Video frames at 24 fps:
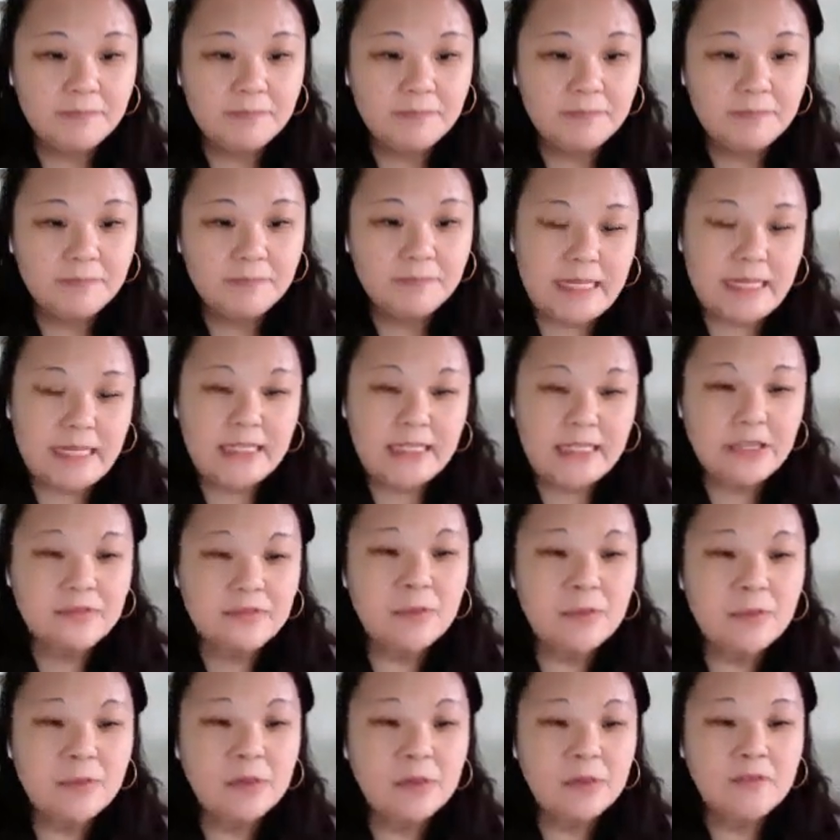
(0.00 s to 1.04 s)

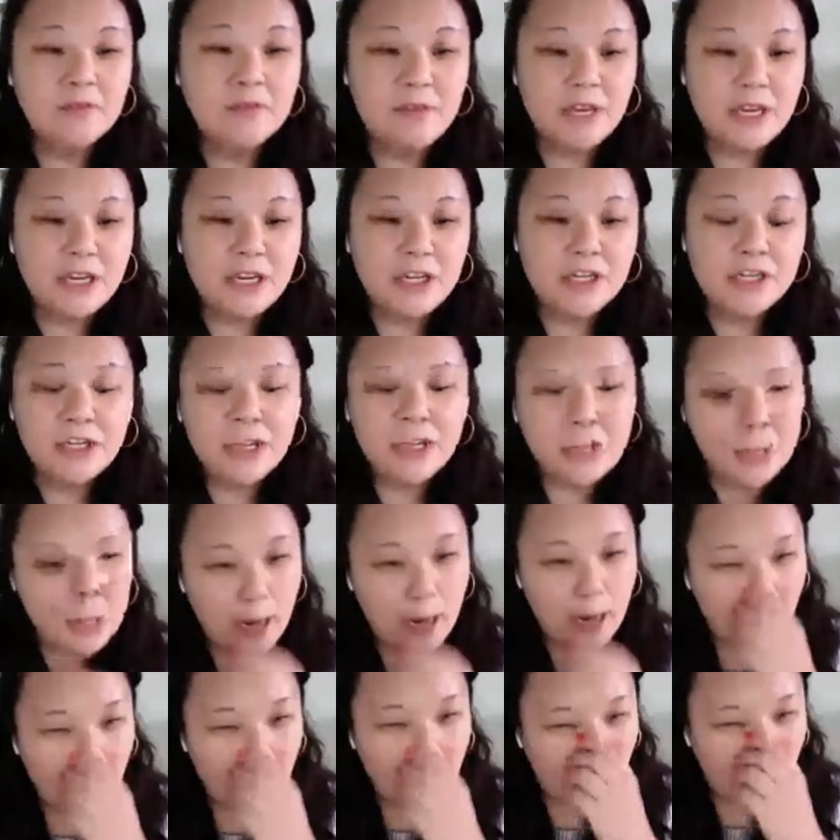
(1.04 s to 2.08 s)
and the idea of
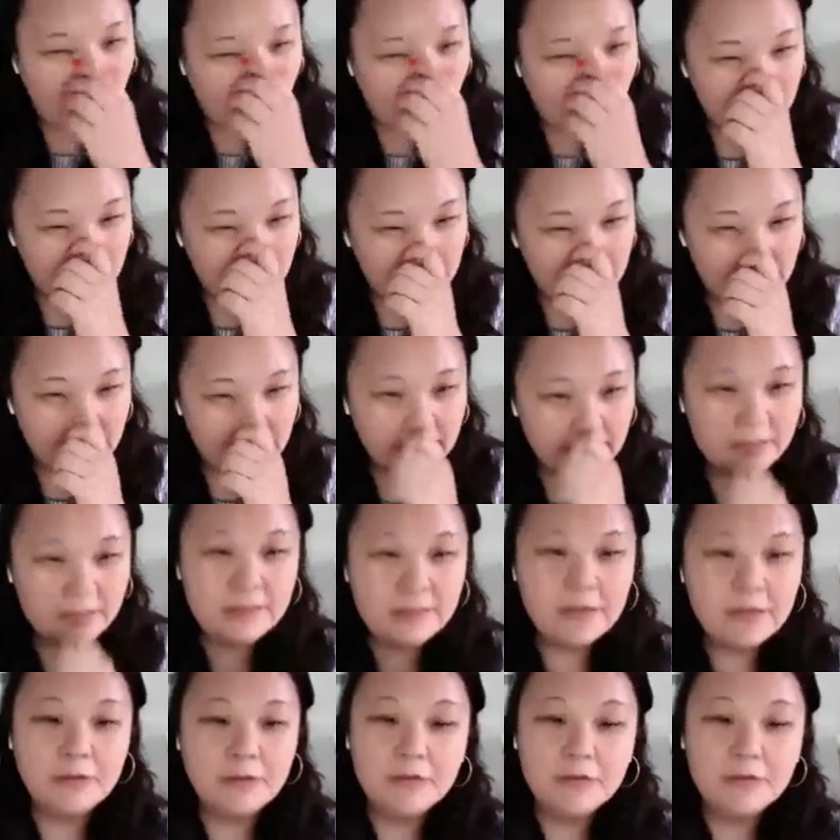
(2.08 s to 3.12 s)
motivation and
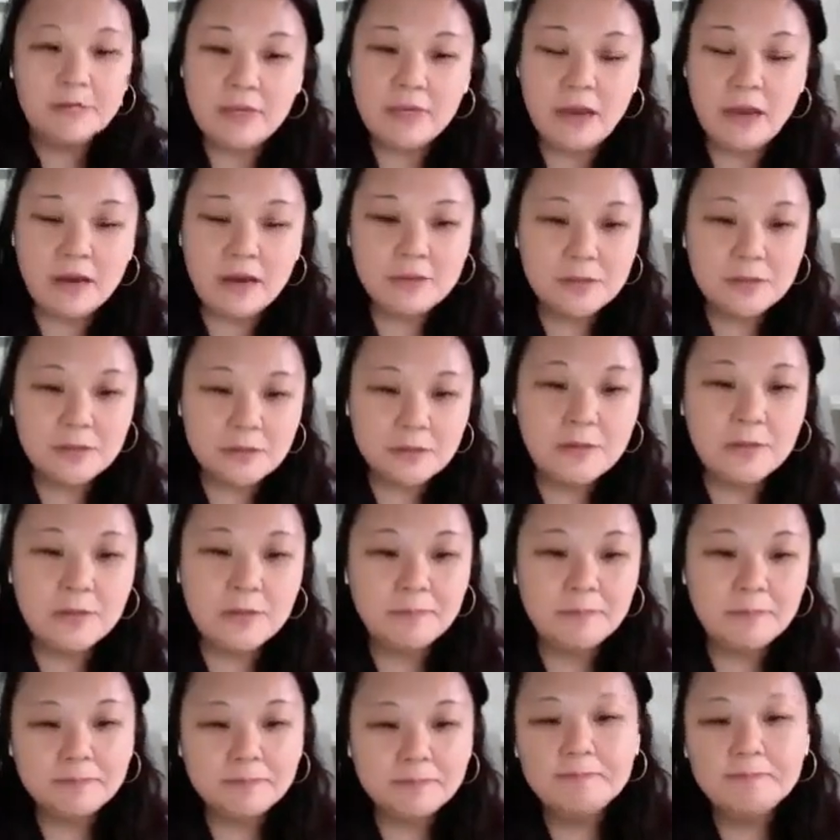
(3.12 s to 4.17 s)
learning autonomy.
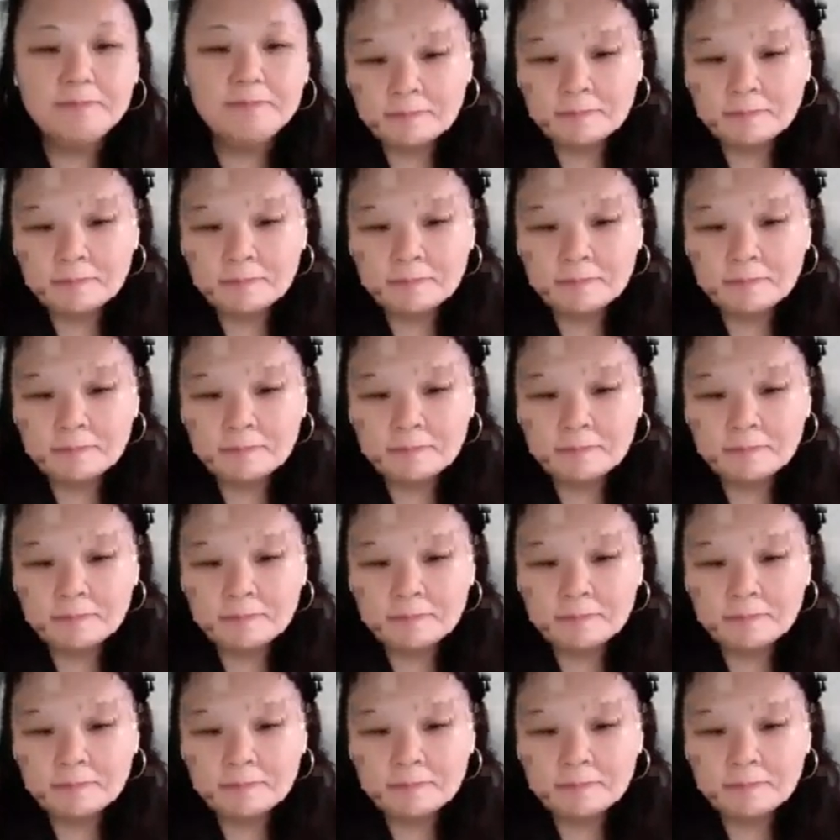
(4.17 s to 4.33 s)
Also,